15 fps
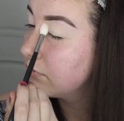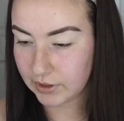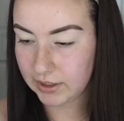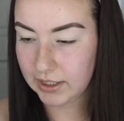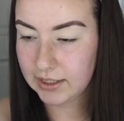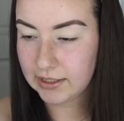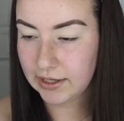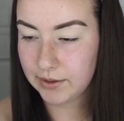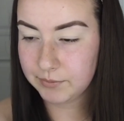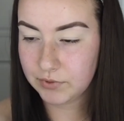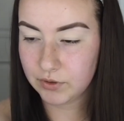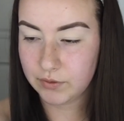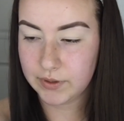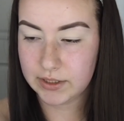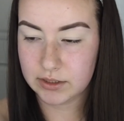Okay, now I'm
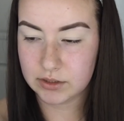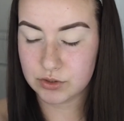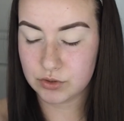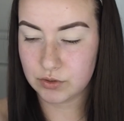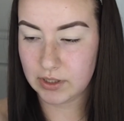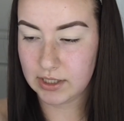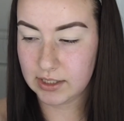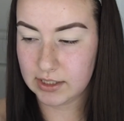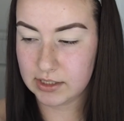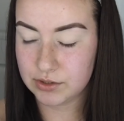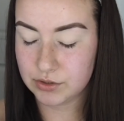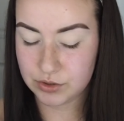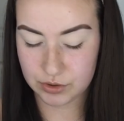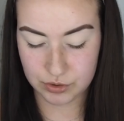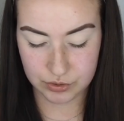going straight
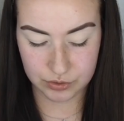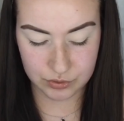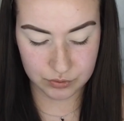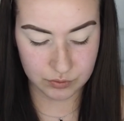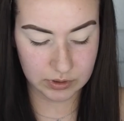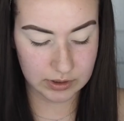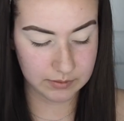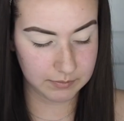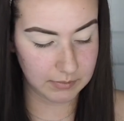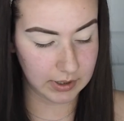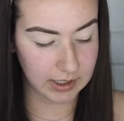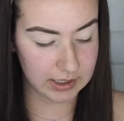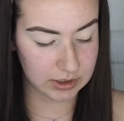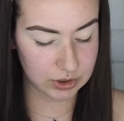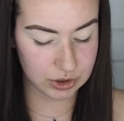into
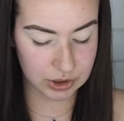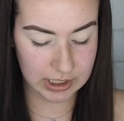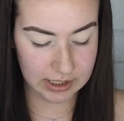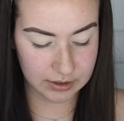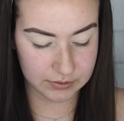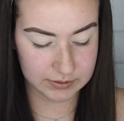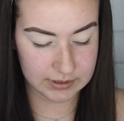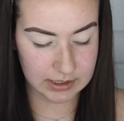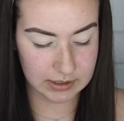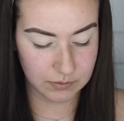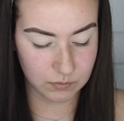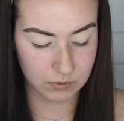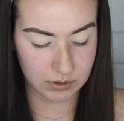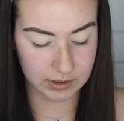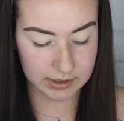my shadows that I
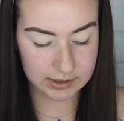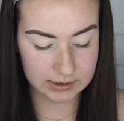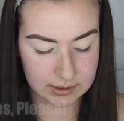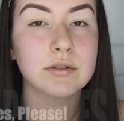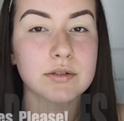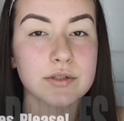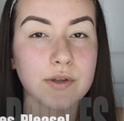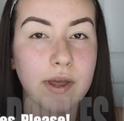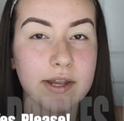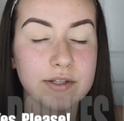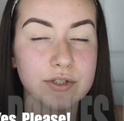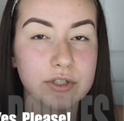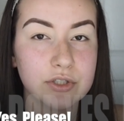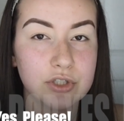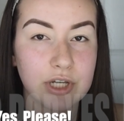want. So I
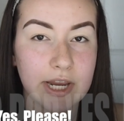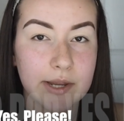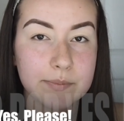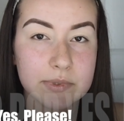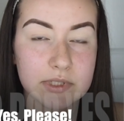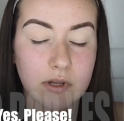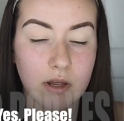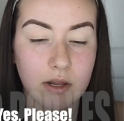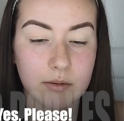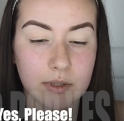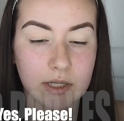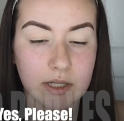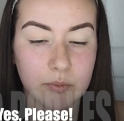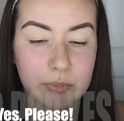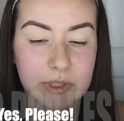took Champs on
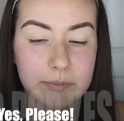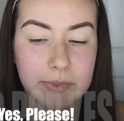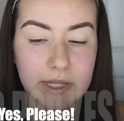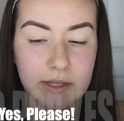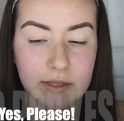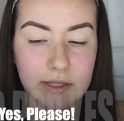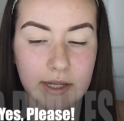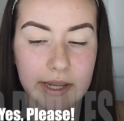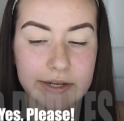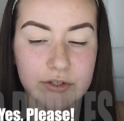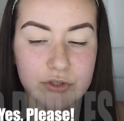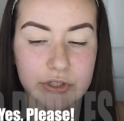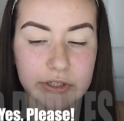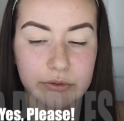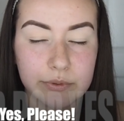a B Bella
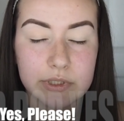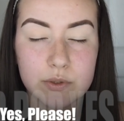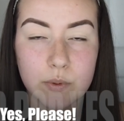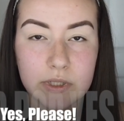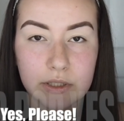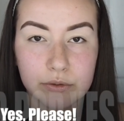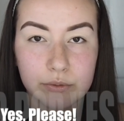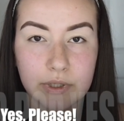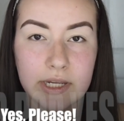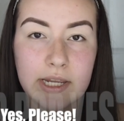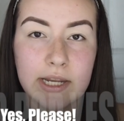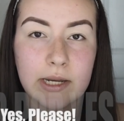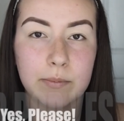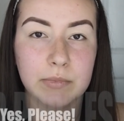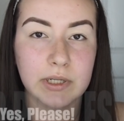NG323
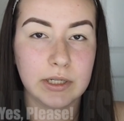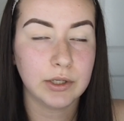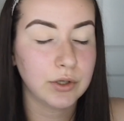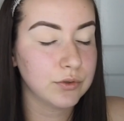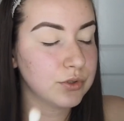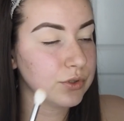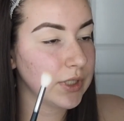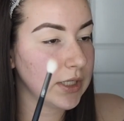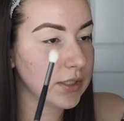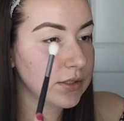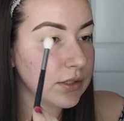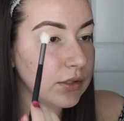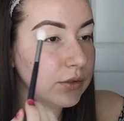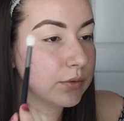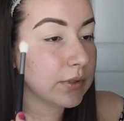and I'm going to go straight
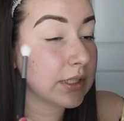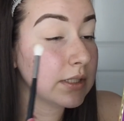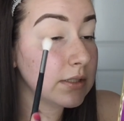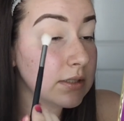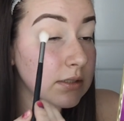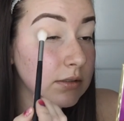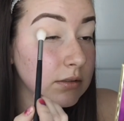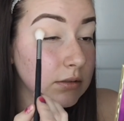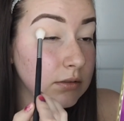into the crease,